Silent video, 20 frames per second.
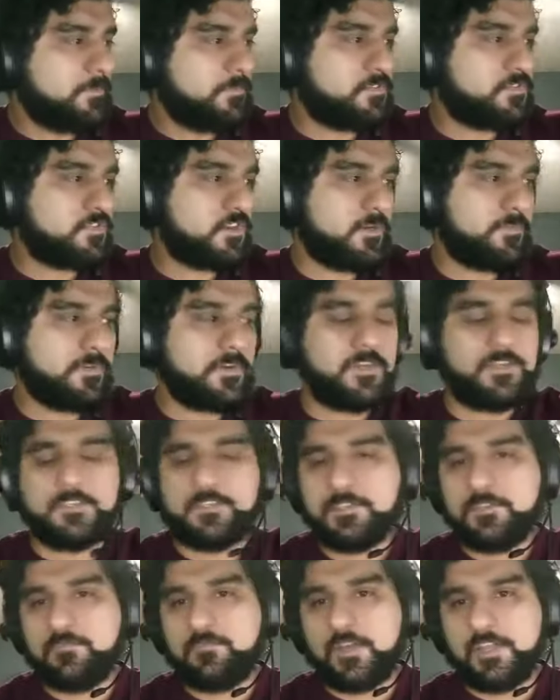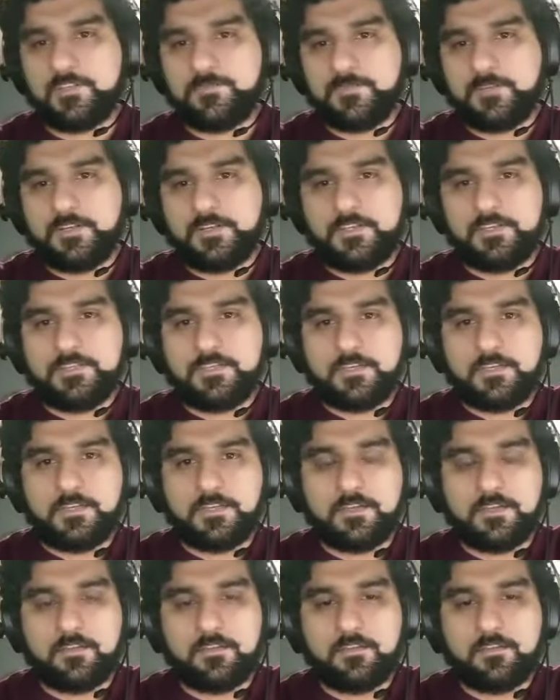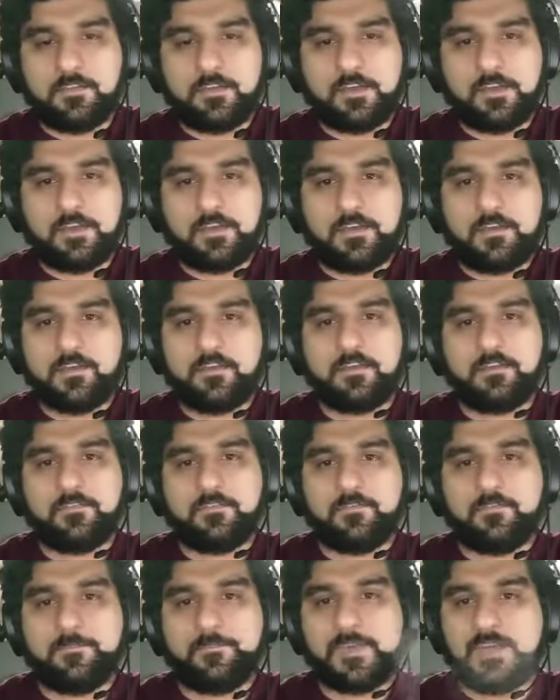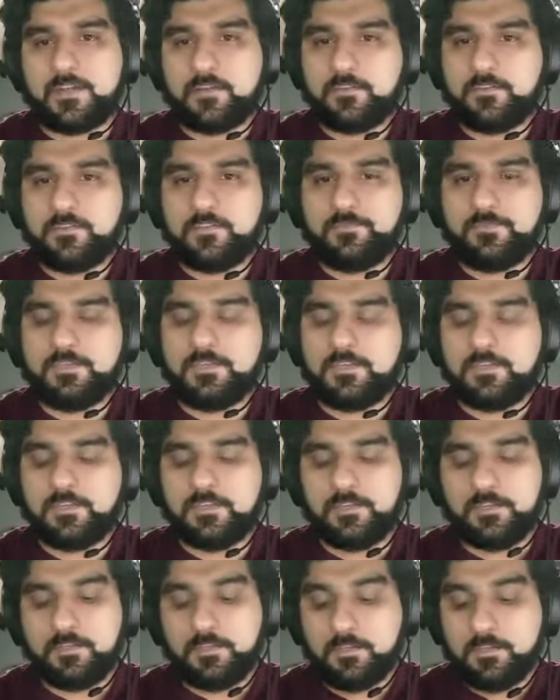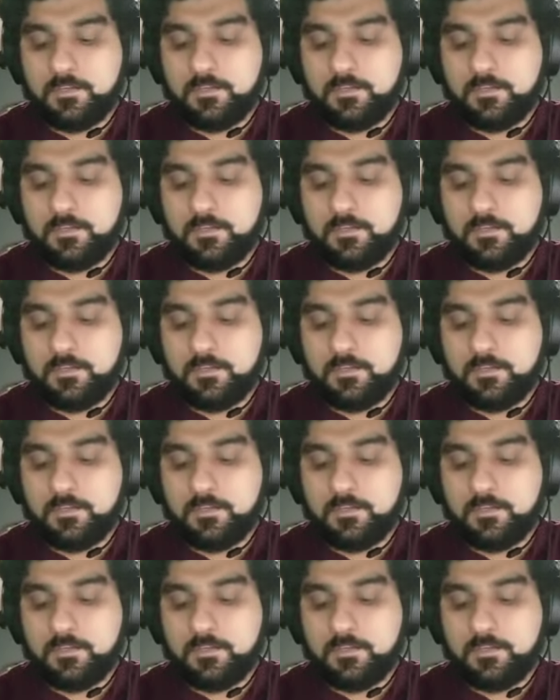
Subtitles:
strawberries, and raspberries are better to be